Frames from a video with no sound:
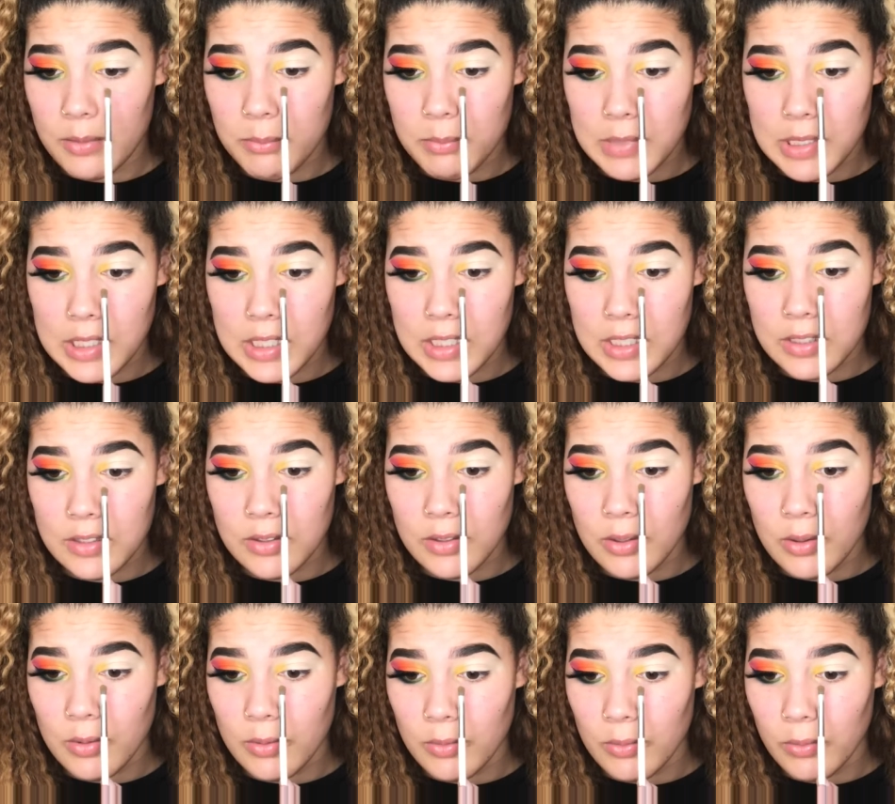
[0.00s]
of meets
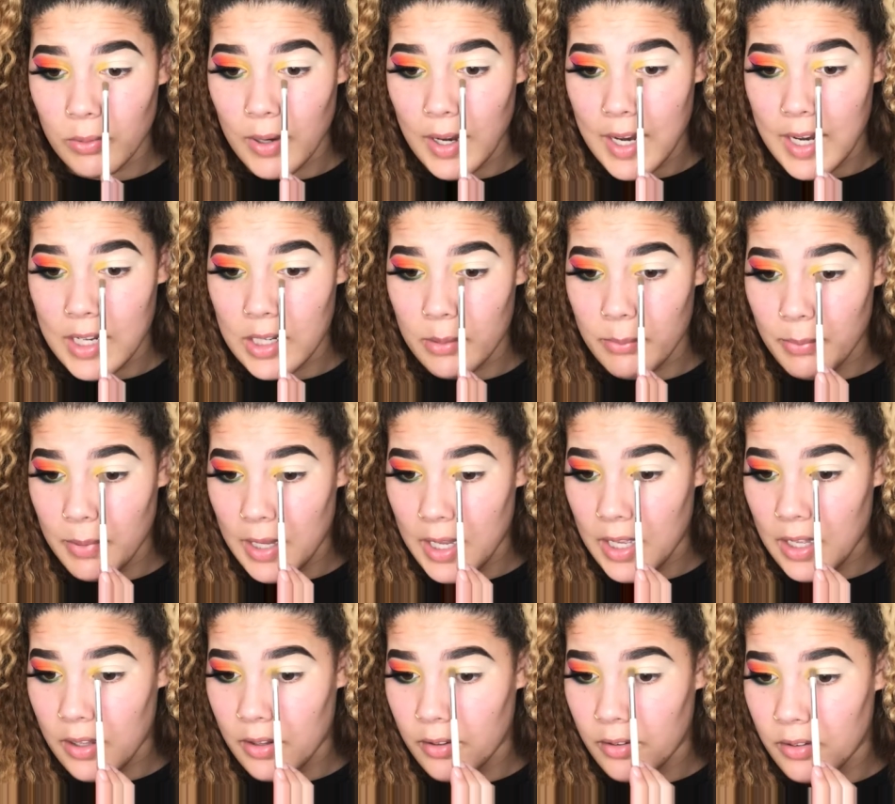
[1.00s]
right
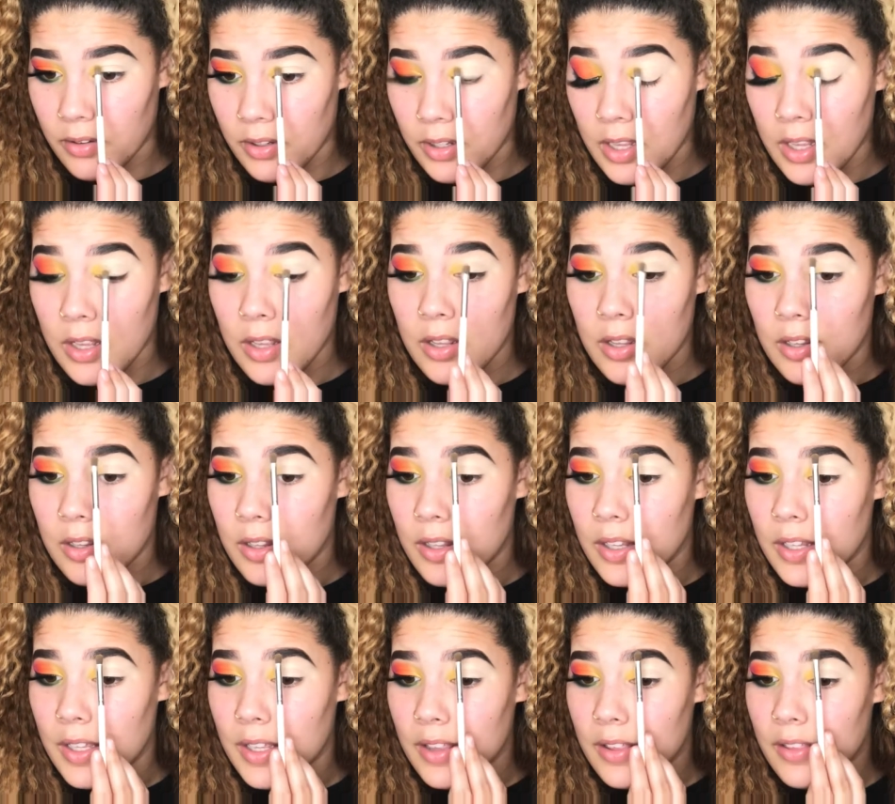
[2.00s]
about
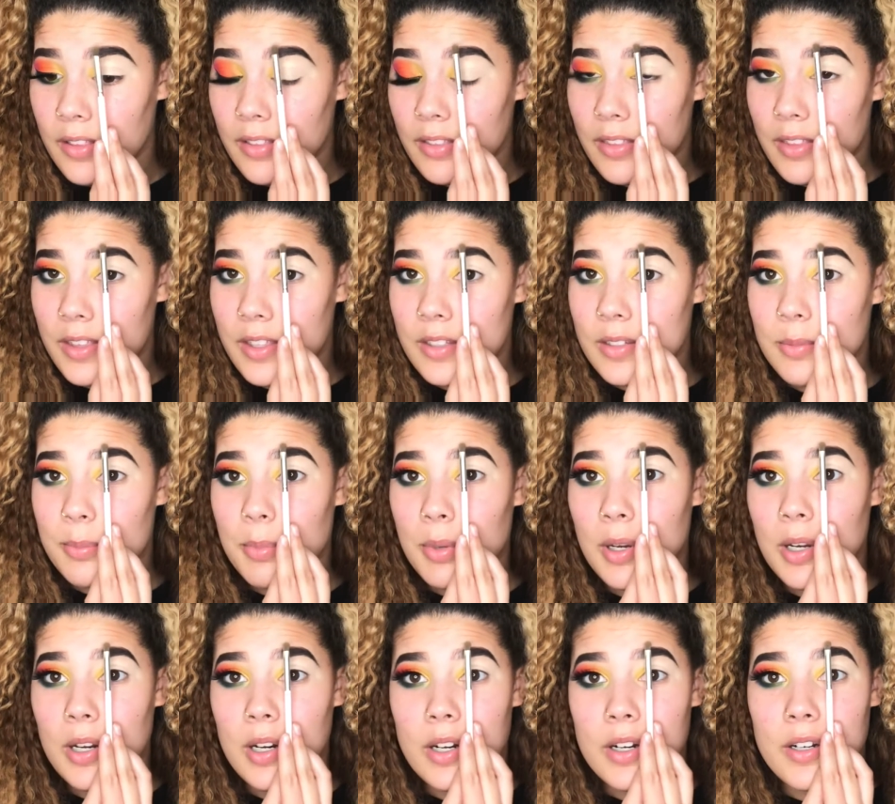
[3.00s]
like this
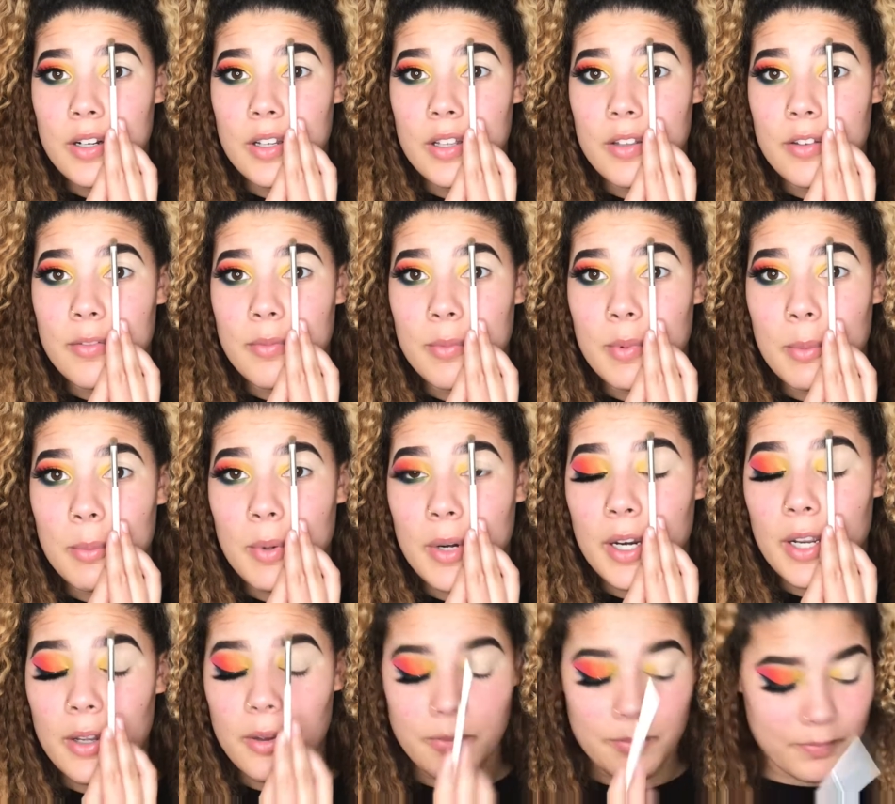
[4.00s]
part of my
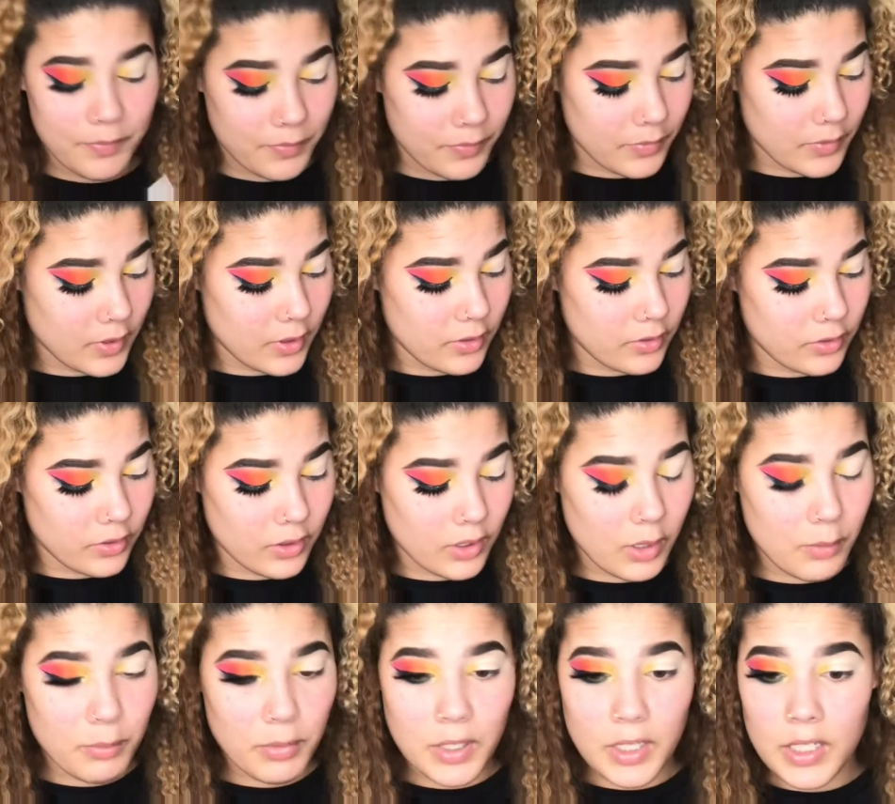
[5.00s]
brow. So
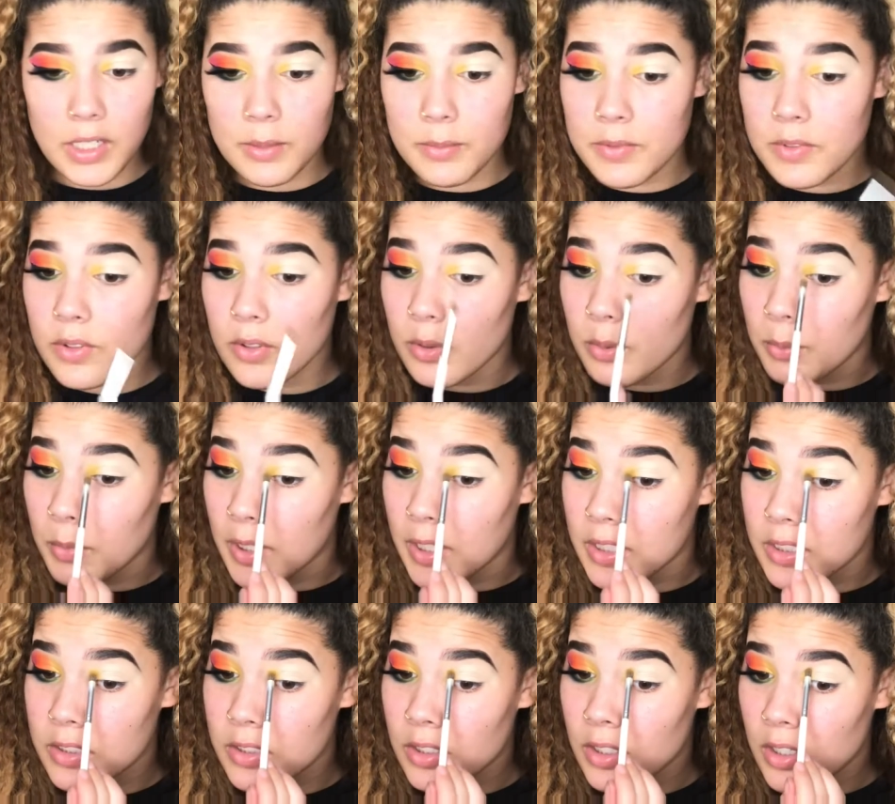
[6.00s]
not bring it up too
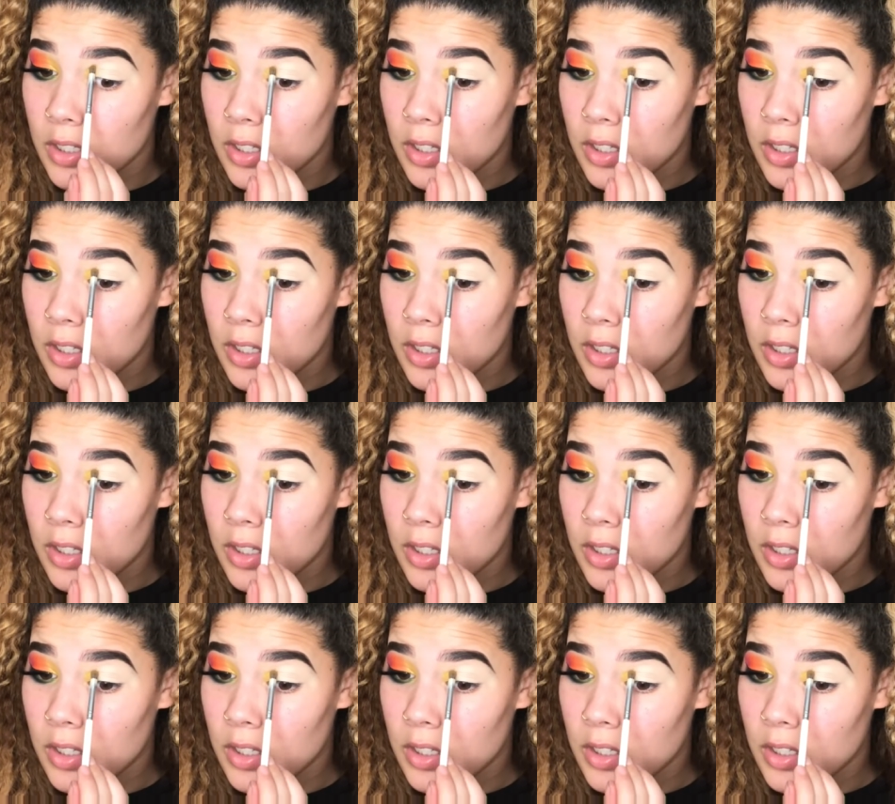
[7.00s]
much,